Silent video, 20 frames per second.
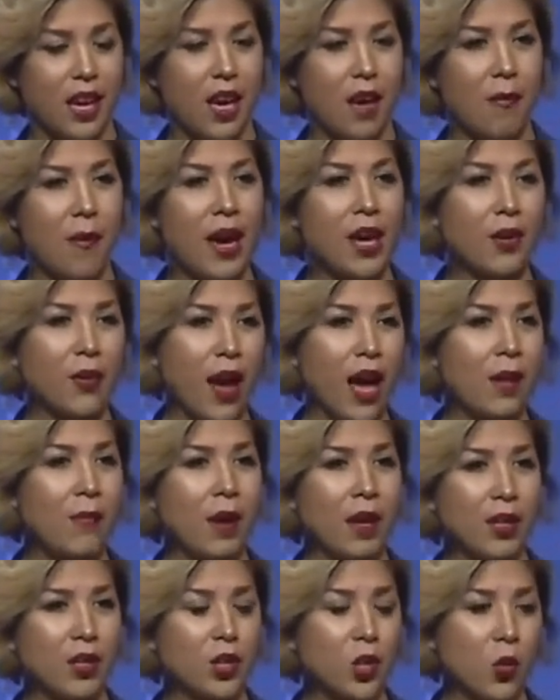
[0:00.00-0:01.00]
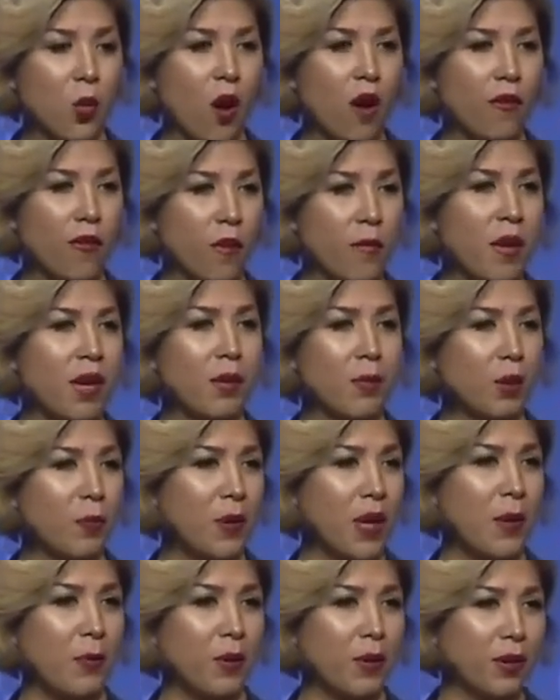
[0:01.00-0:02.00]
My grandmothers, who are formidable
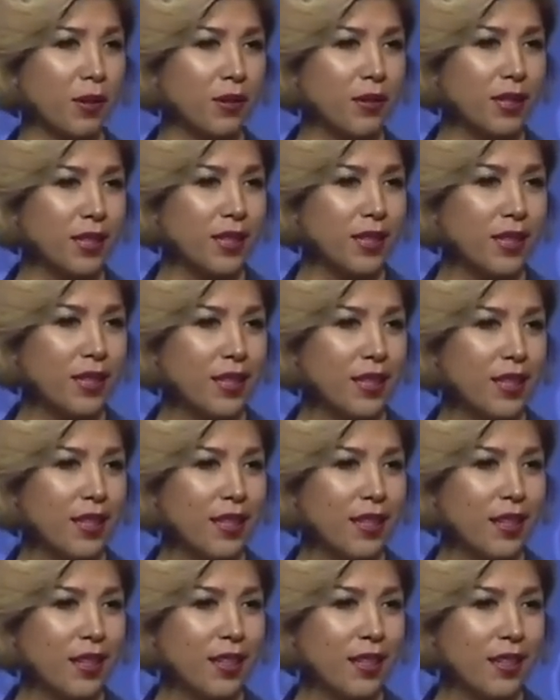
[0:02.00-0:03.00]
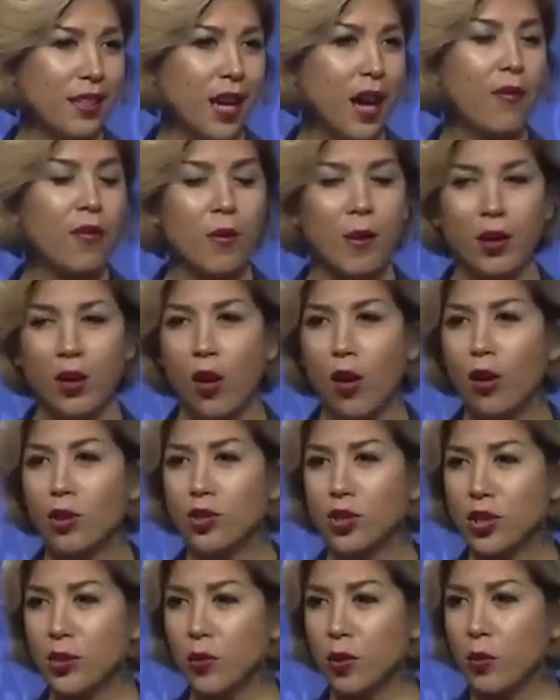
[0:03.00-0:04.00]
people, come from a
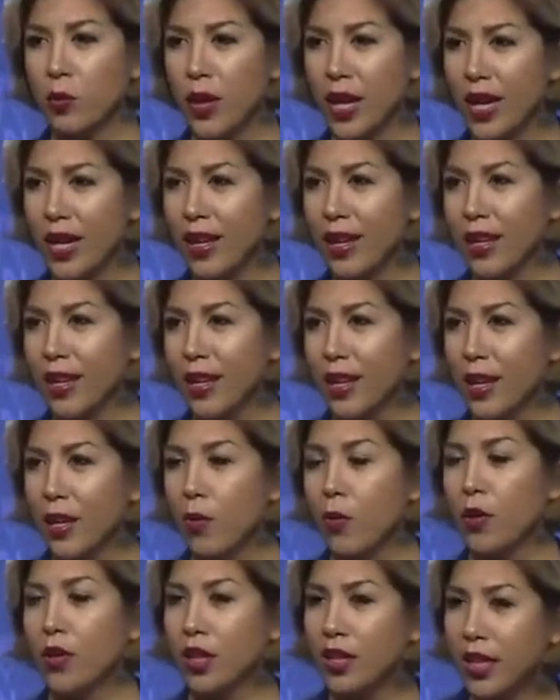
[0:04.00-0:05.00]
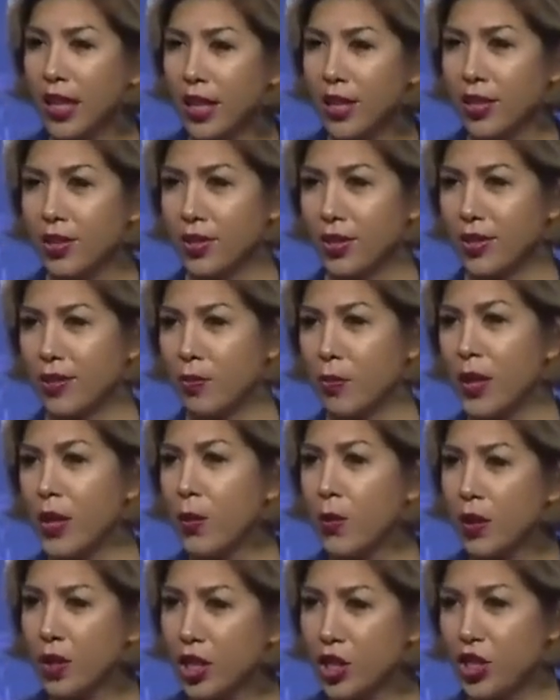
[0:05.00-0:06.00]
culture where we were the leaders. We
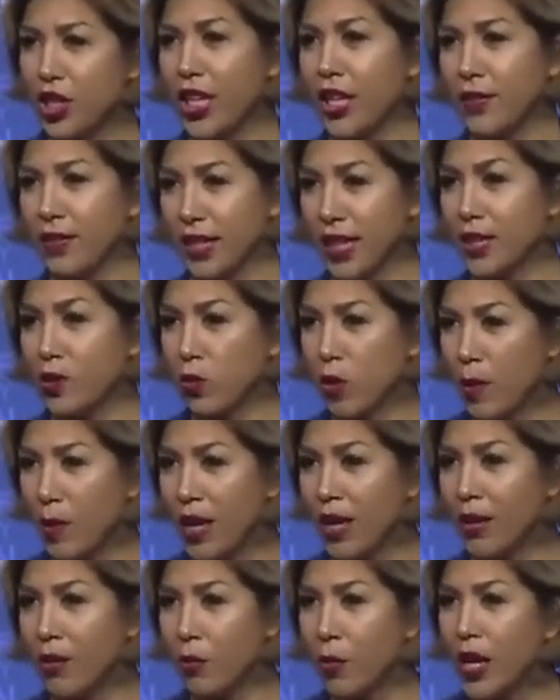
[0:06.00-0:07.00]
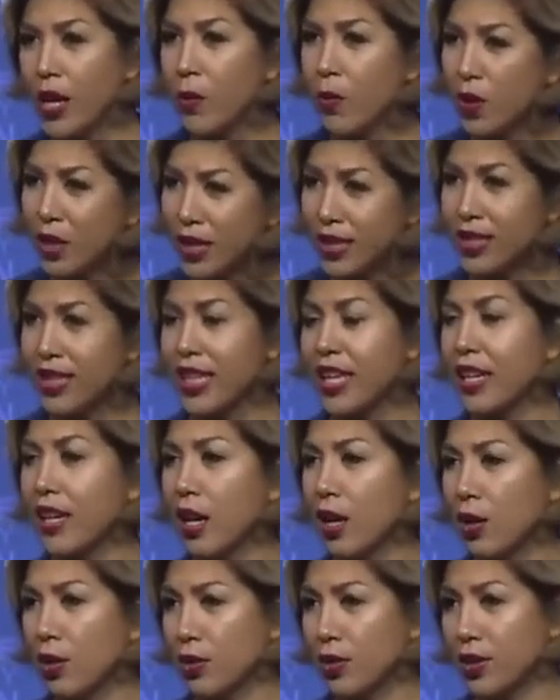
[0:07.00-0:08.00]
were the chiefs as women. We were the
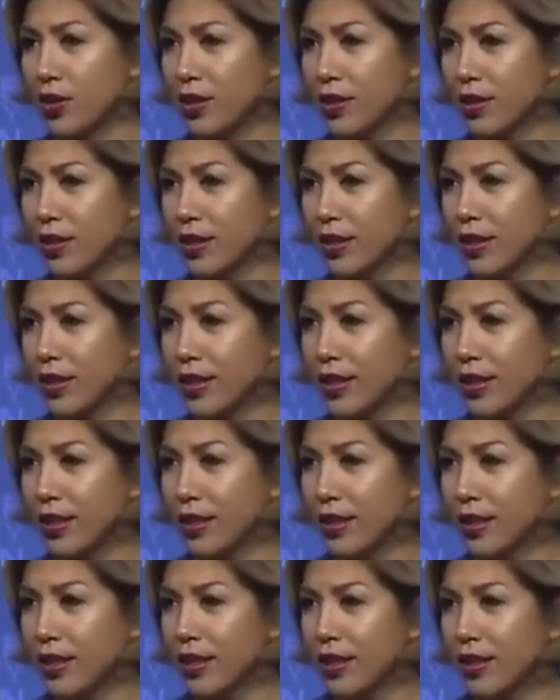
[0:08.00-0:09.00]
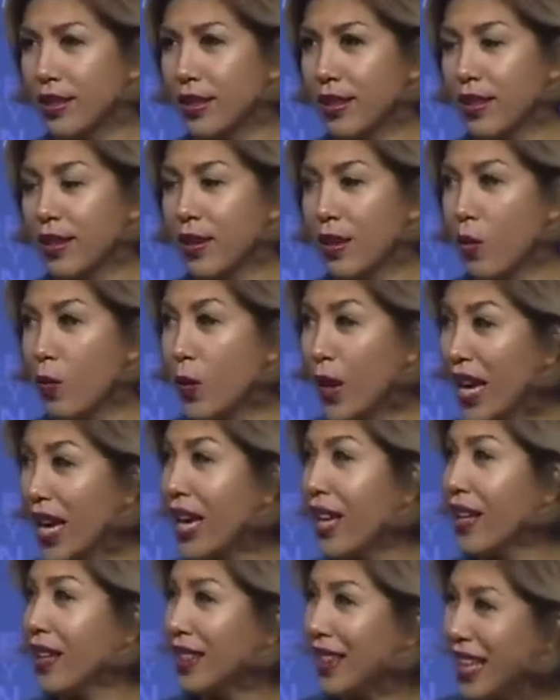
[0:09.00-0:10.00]
CEOs.
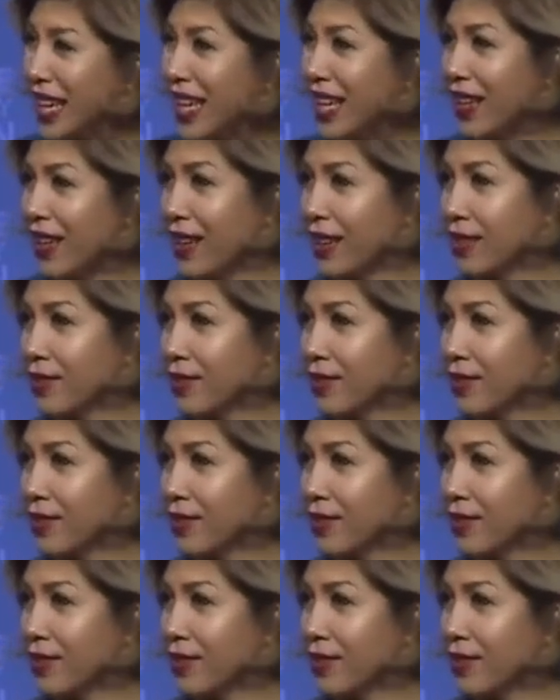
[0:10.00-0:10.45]
We lead.